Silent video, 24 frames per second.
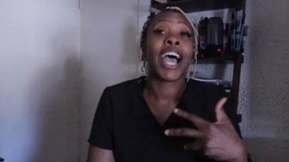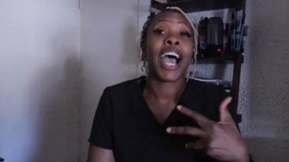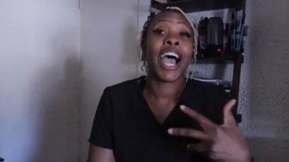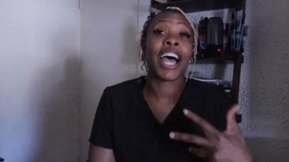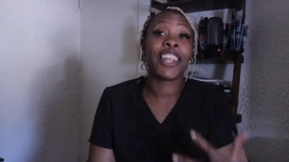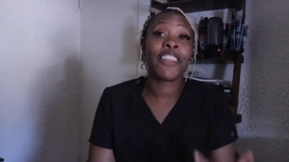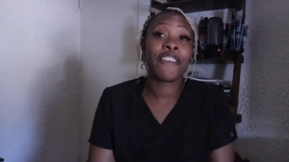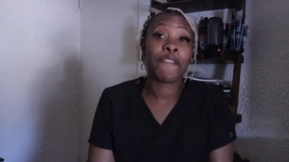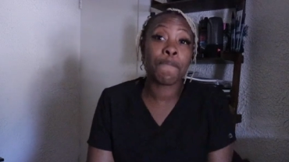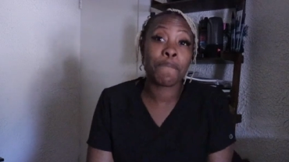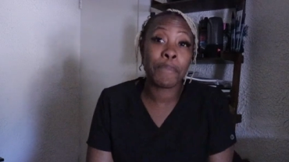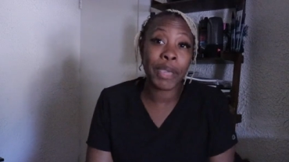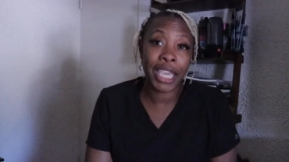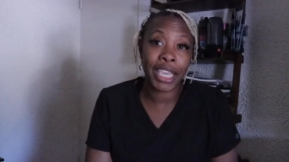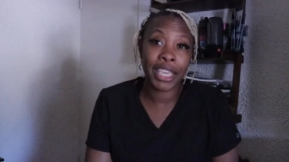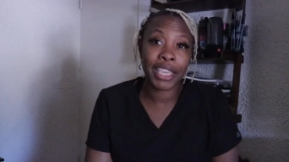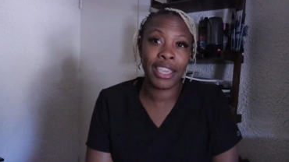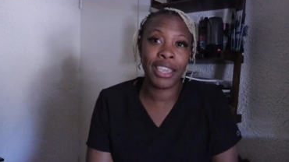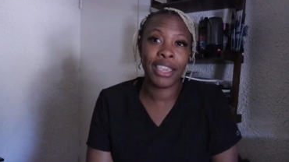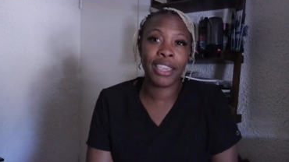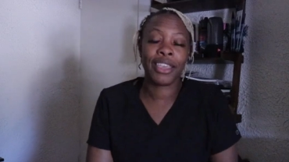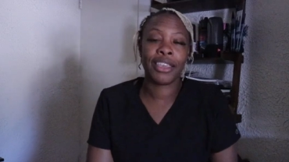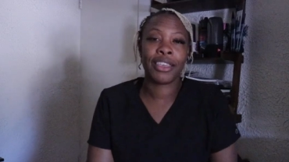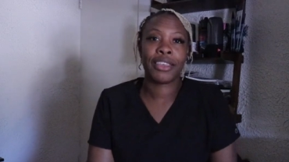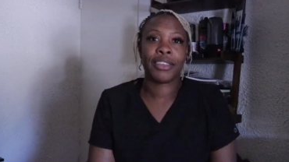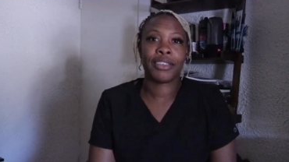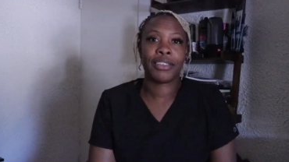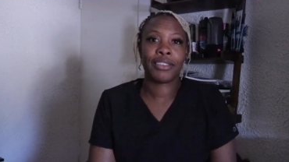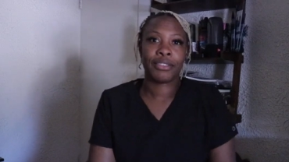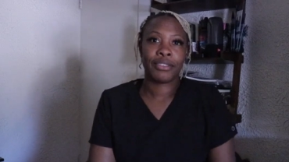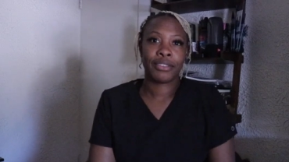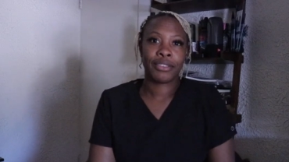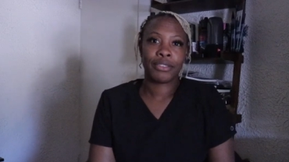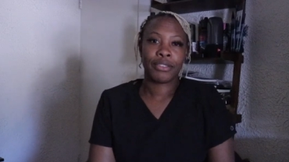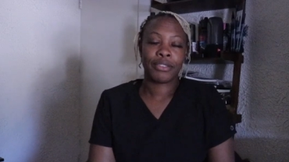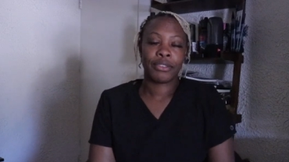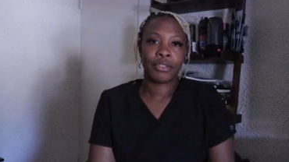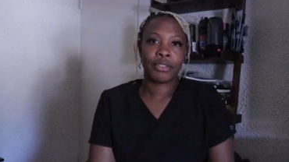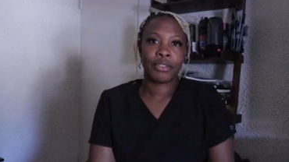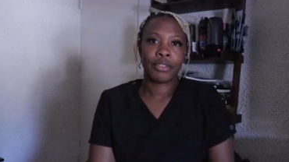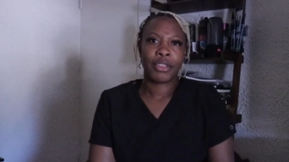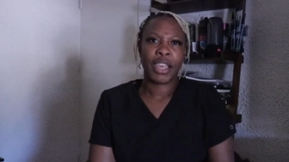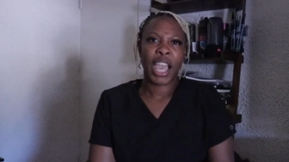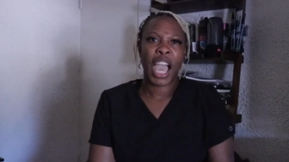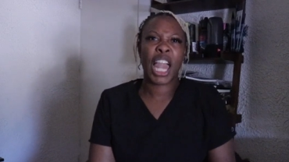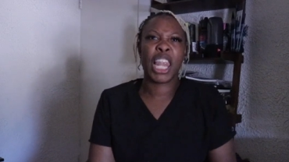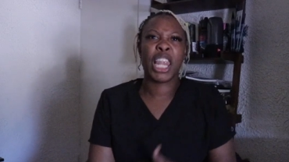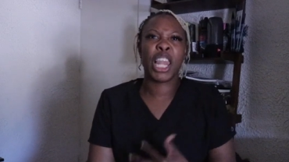I love baking.
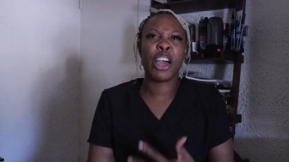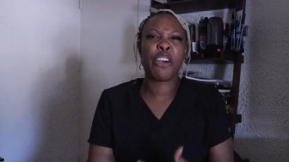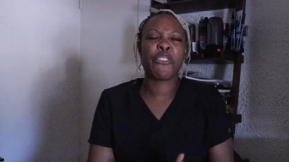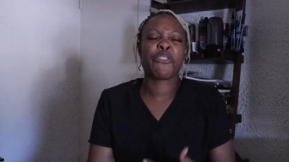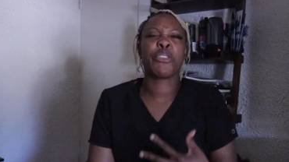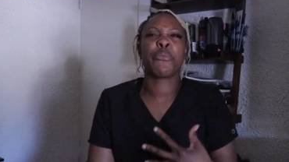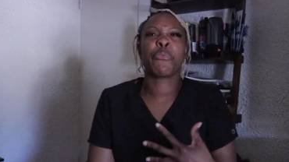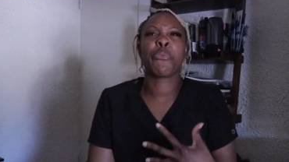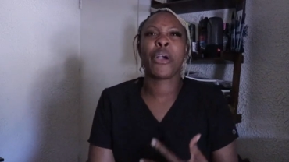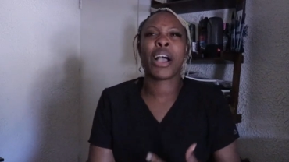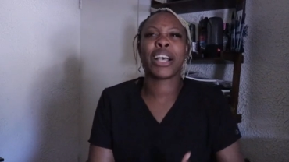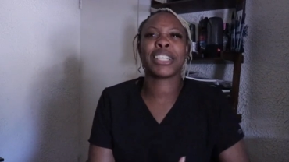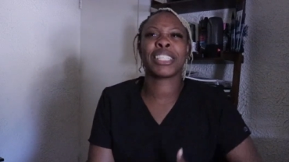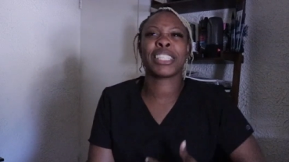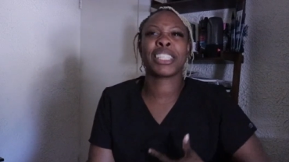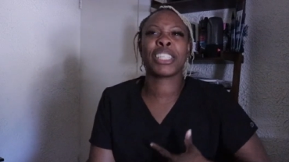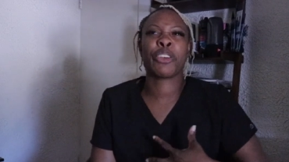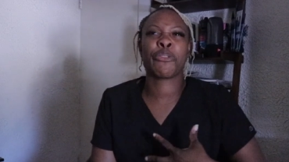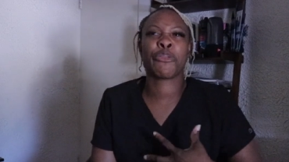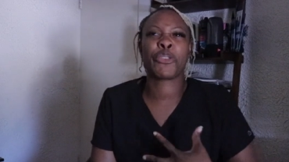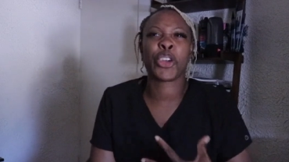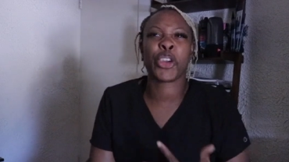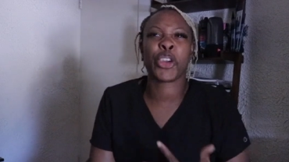I love the process of